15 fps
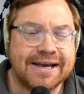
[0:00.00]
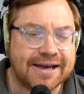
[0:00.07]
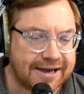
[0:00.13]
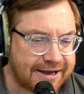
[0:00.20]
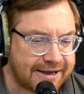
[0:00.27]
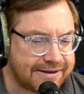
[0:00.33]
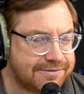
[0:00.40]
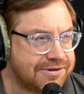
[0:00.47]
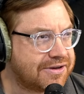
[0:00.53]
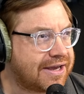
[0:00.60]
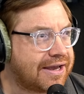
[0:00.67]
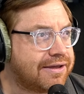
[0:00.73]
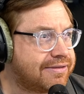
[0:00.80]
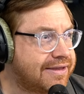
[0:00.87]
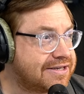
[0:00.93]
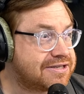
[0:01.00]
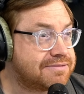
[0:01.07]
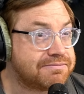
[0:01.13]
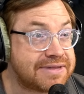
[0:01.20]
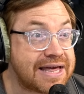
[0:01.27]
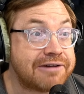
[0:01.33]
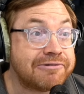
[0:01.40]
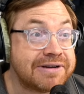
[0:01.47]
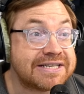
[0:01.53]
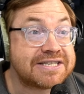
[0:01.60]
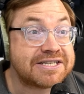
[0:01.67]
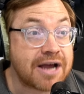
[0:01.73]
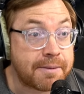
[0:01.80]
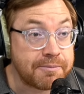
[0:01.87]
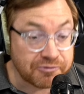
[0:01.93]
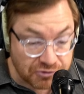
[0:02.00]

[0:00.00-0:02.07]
Looking at this, there is some